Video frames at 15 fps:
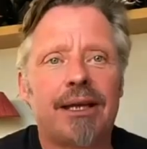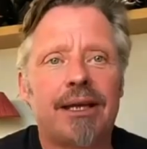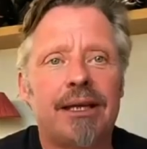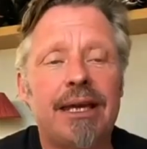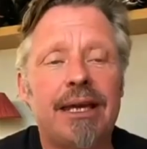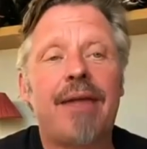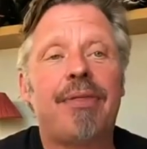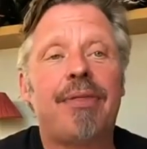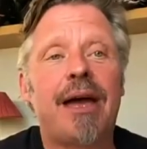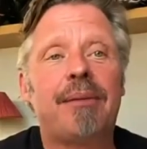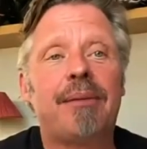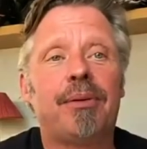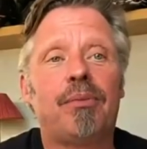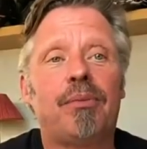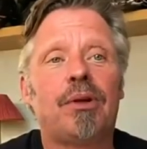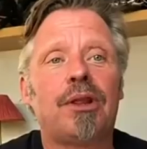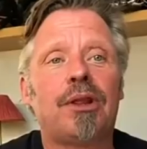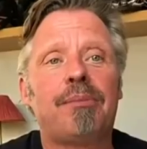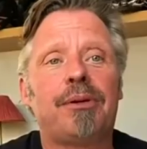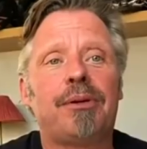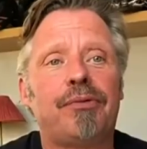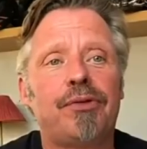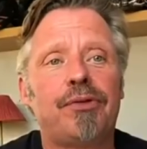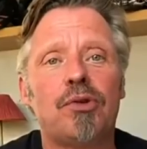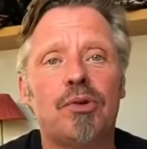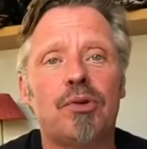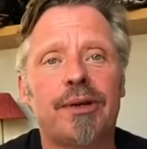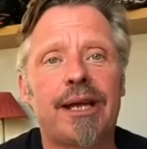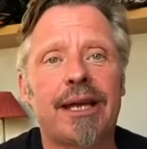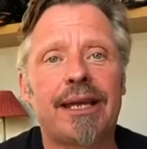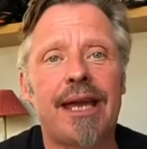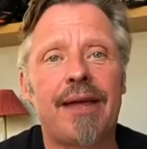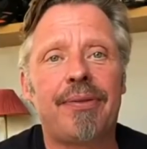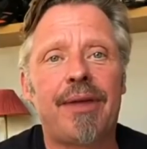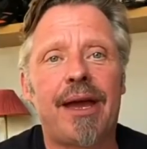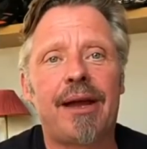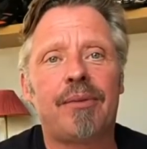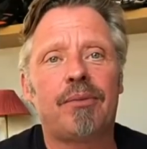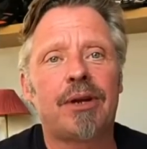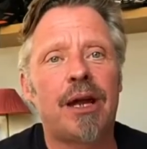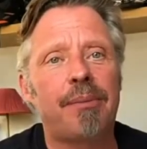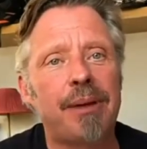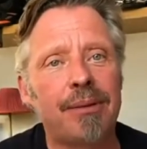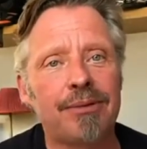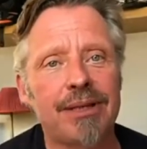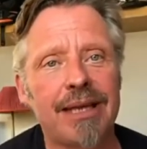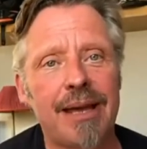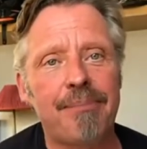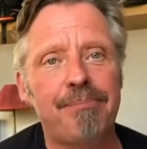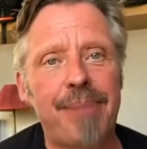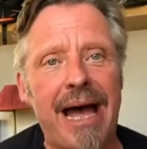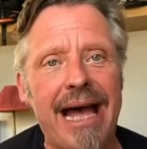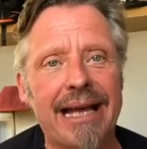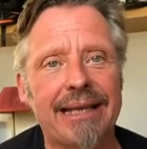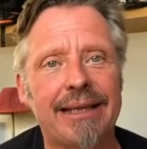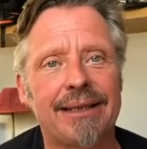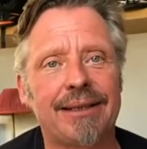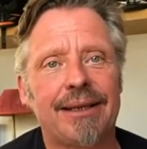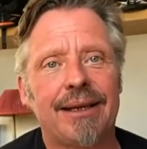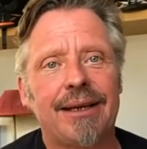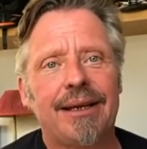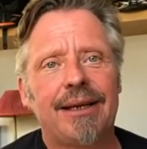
can get there, but will there be fuel when I get there, and will I be able to get back? And